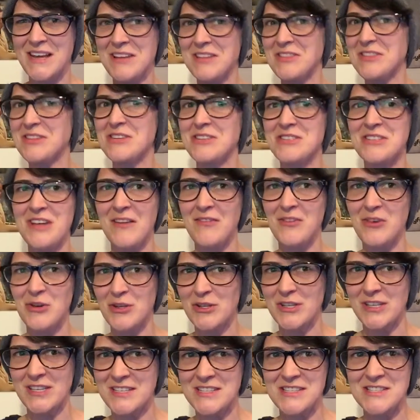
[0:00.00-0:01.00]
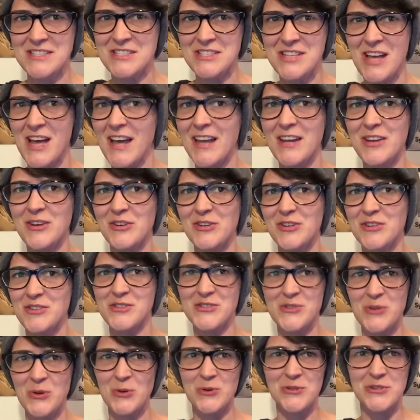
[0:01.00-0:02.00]
the devil inside her,
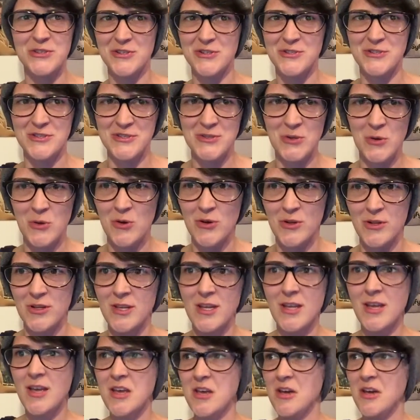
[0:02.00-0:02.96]
sold her soul,